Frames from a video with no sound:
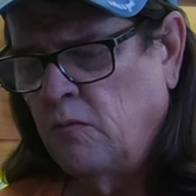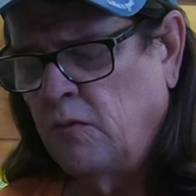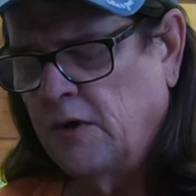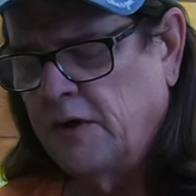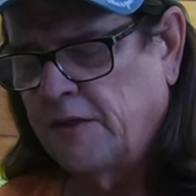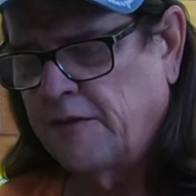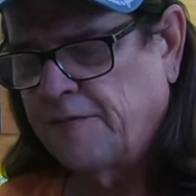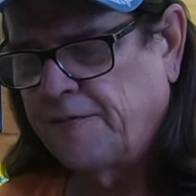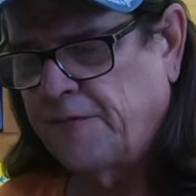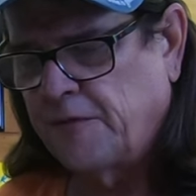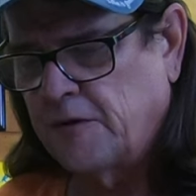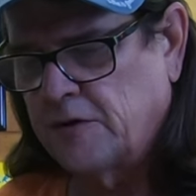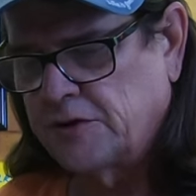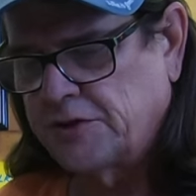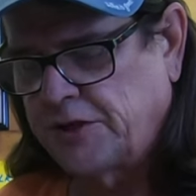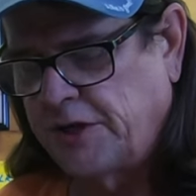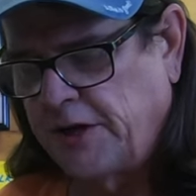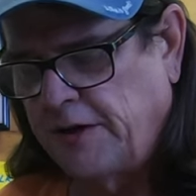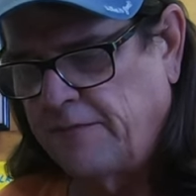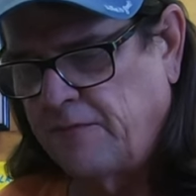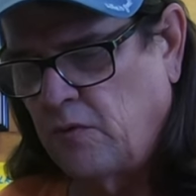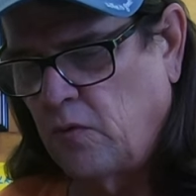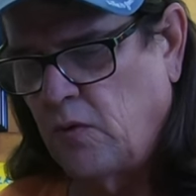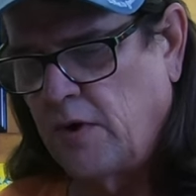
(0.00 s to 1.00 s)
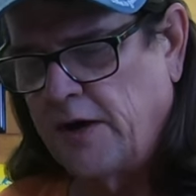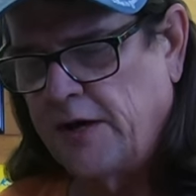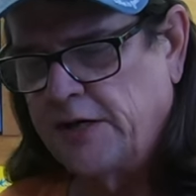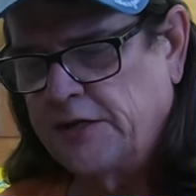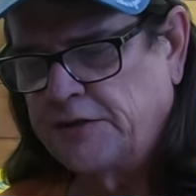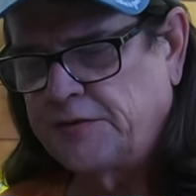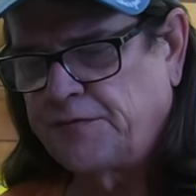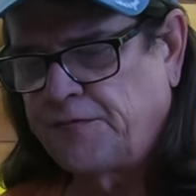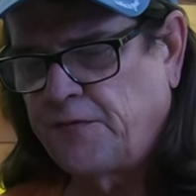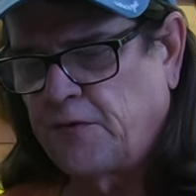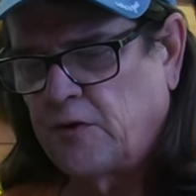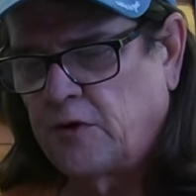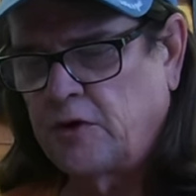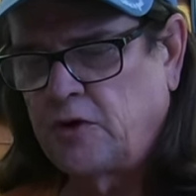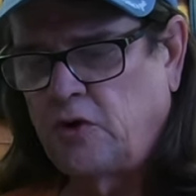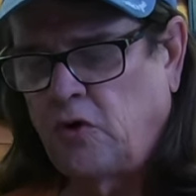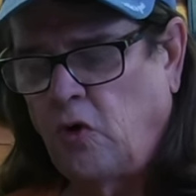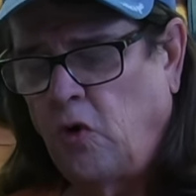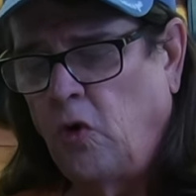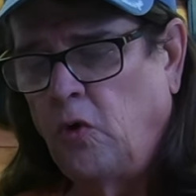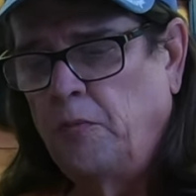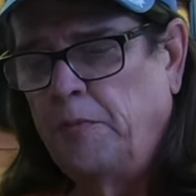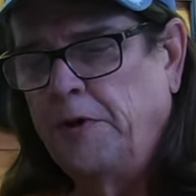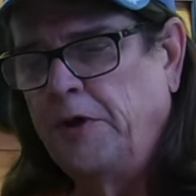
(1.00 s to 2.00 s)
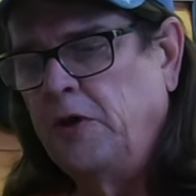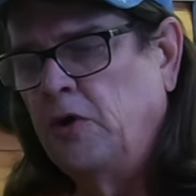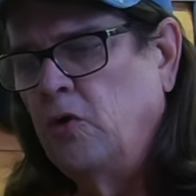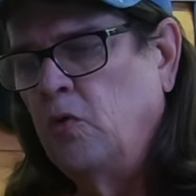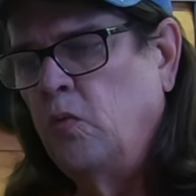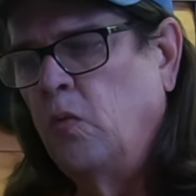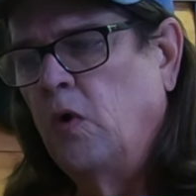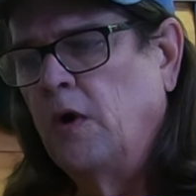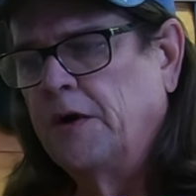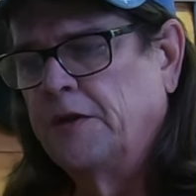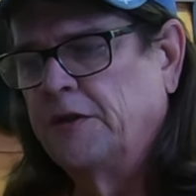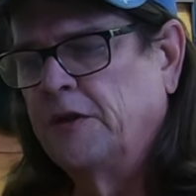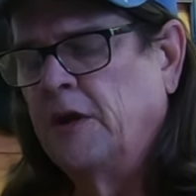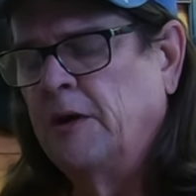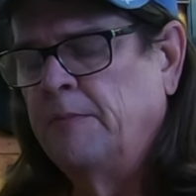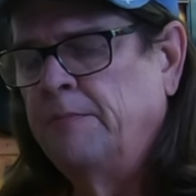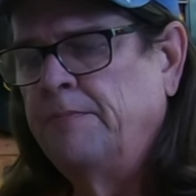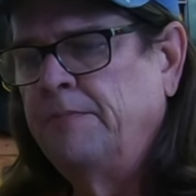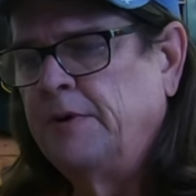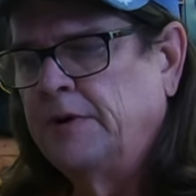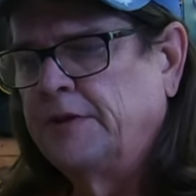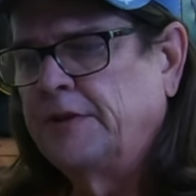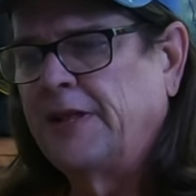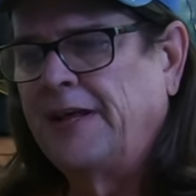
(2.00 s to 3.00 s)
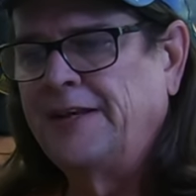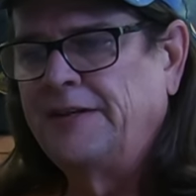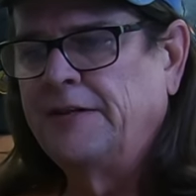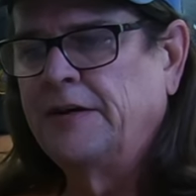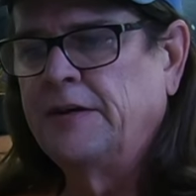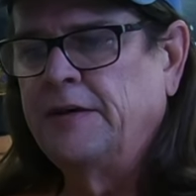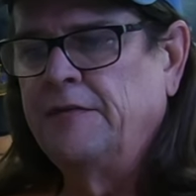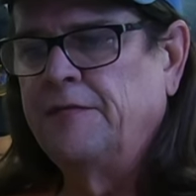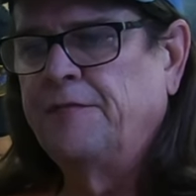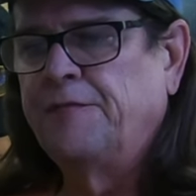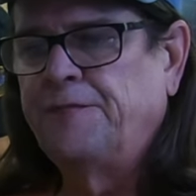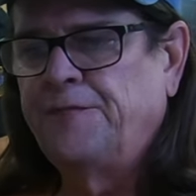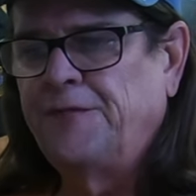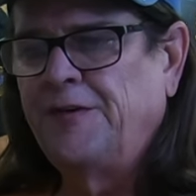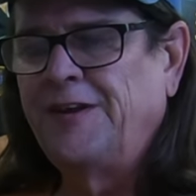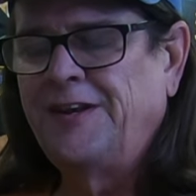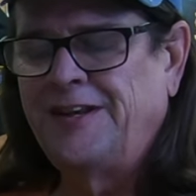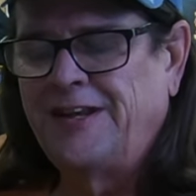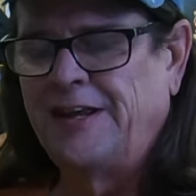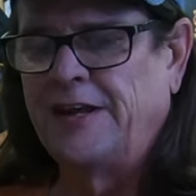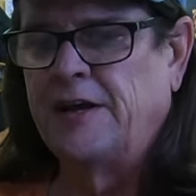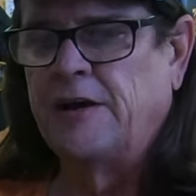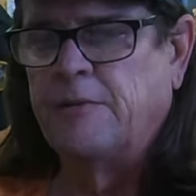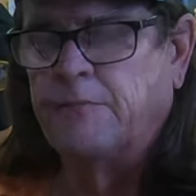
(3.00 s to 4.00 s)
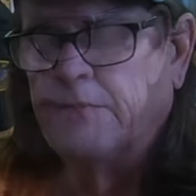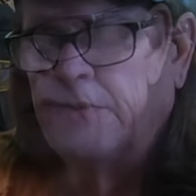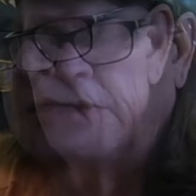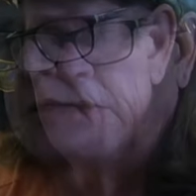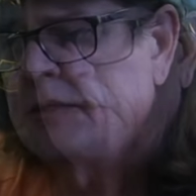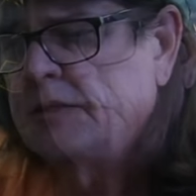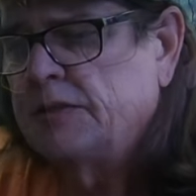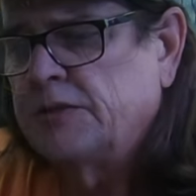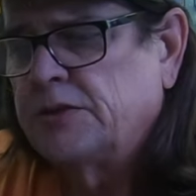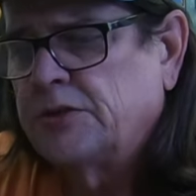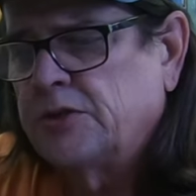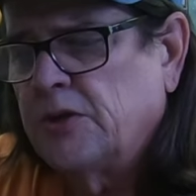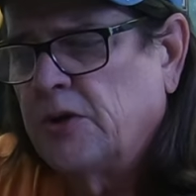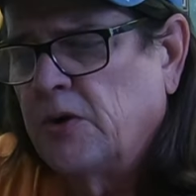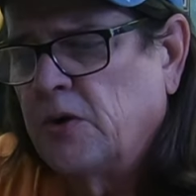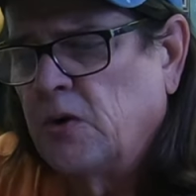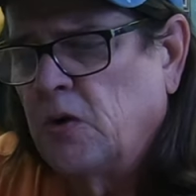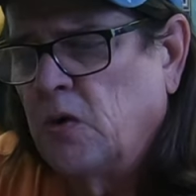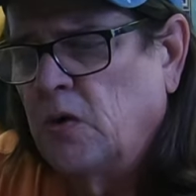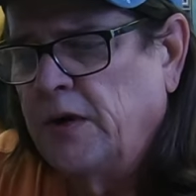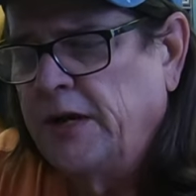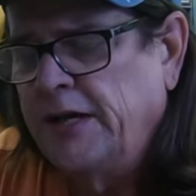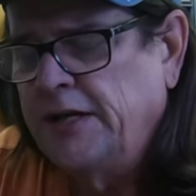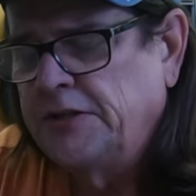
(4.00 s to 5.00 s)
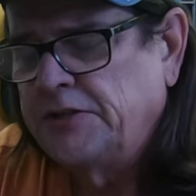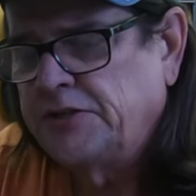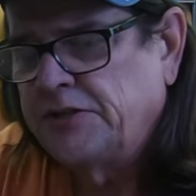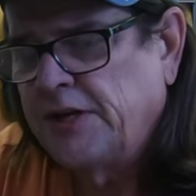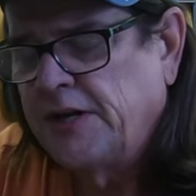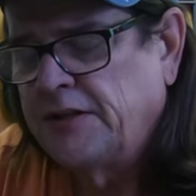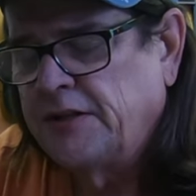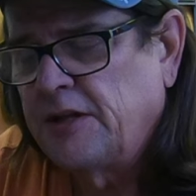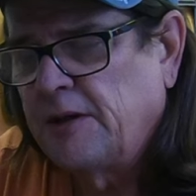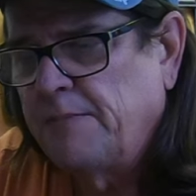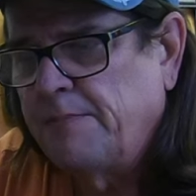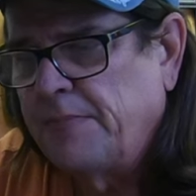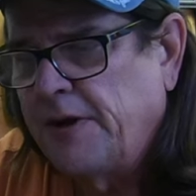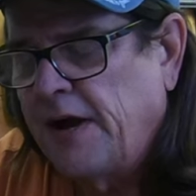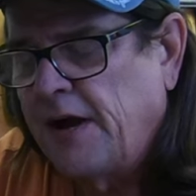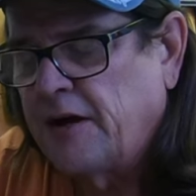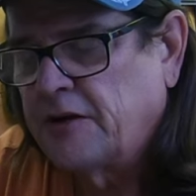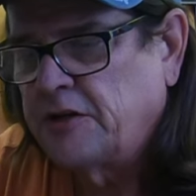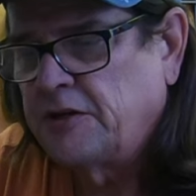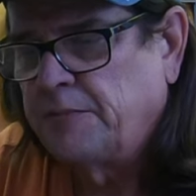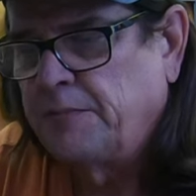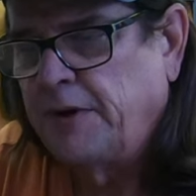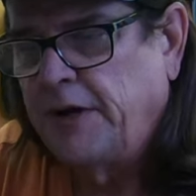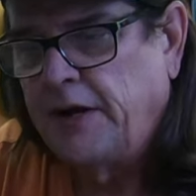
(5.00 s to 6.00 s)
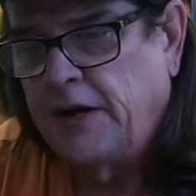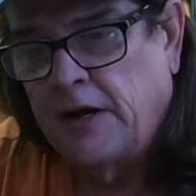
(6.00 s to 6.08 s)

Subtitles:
one of the first giveaways for Colby, who won them, but they didn't fit him. So he sent them back to me,